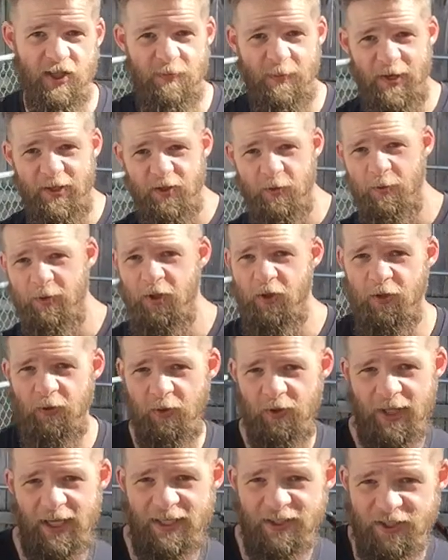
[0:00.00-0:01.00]
especially when they're
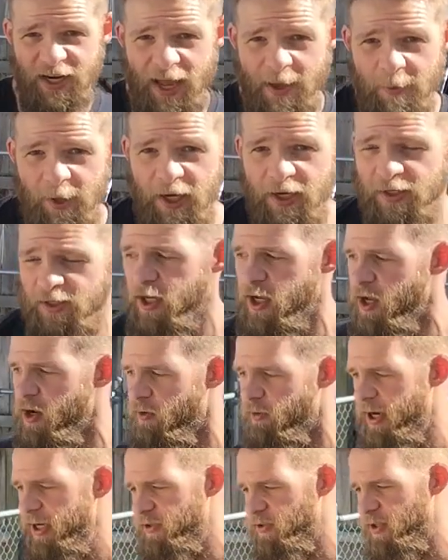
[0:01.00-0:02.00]
throwing that jab at us,
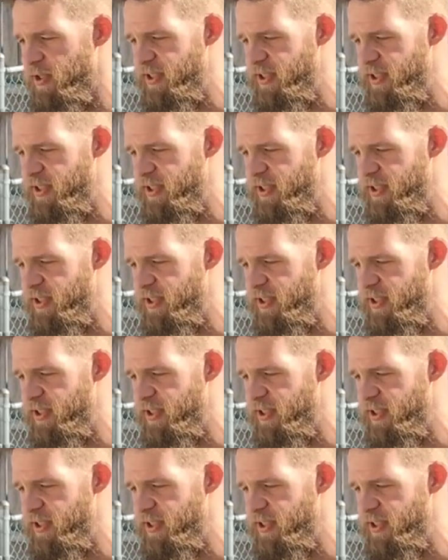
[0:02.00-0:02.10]
right?